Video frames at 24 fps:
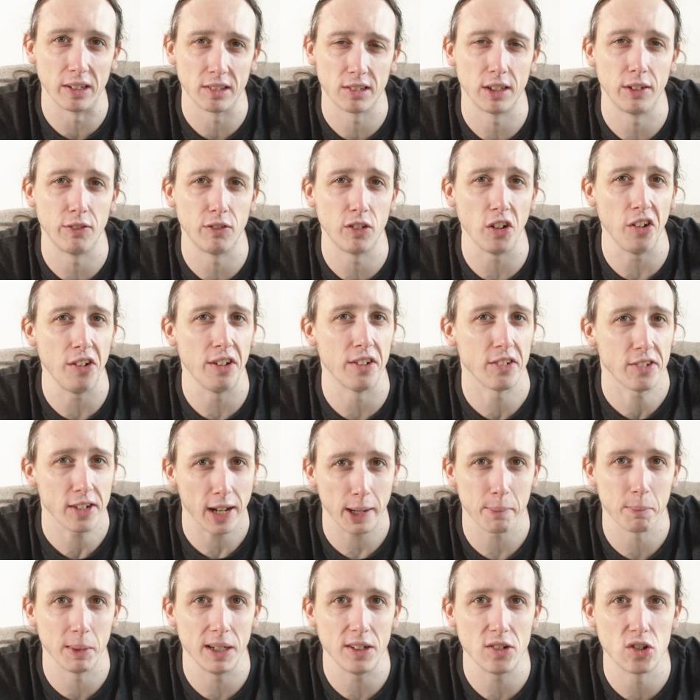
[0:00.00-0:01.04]
So you've done the
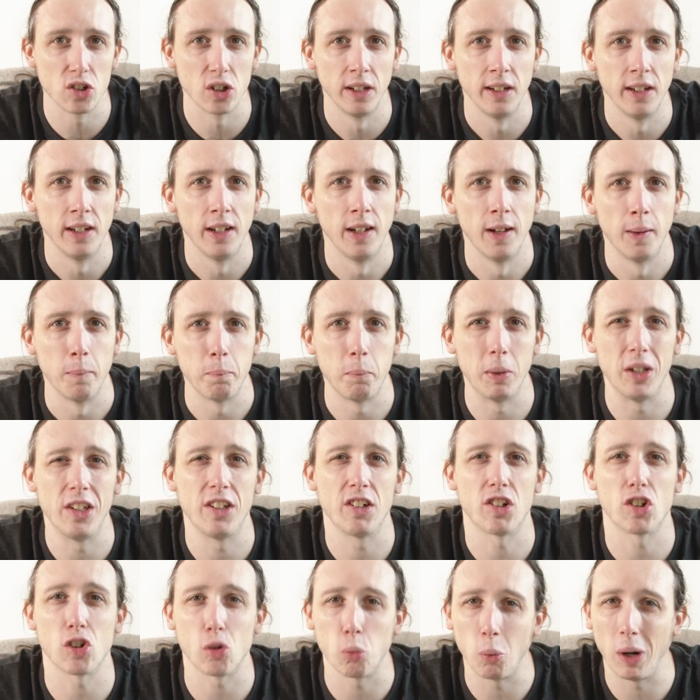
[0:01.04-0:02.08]
damage, but the
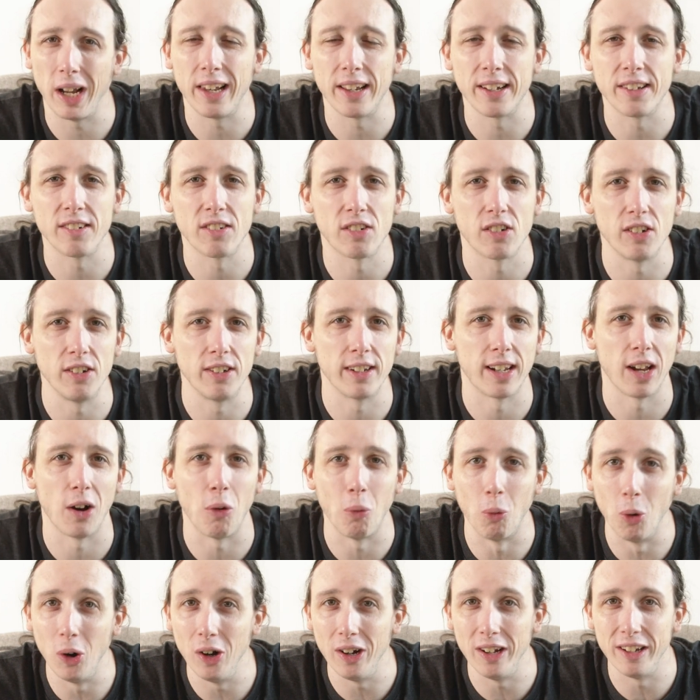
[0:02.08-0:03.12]
swelling is going to get
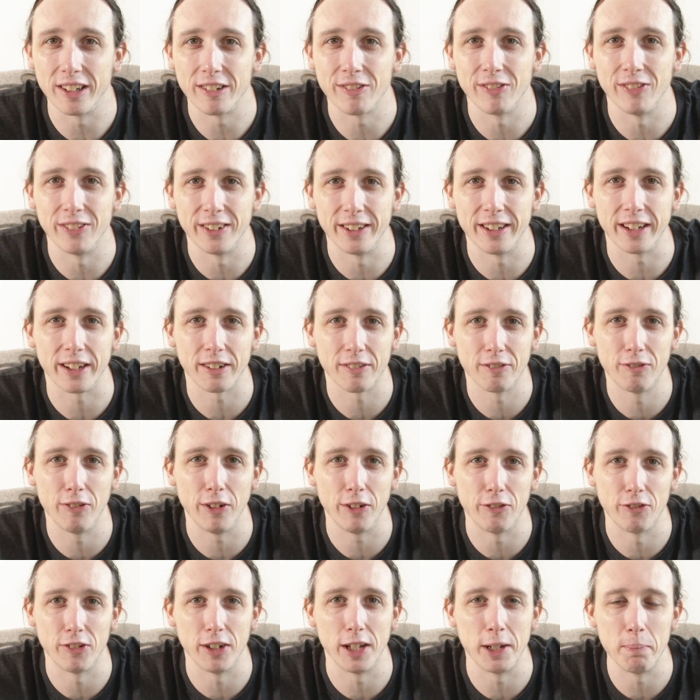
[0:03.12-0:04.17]
worse for the next
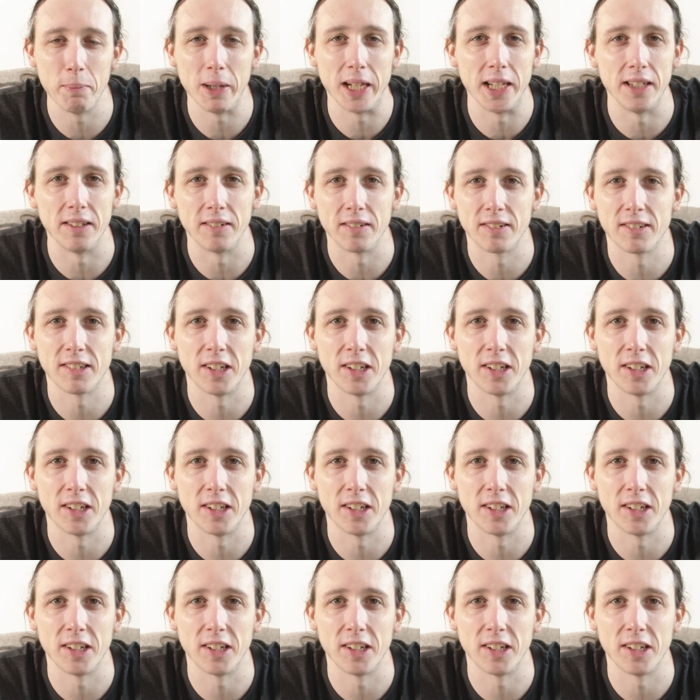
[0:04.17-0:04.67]
15 minutes.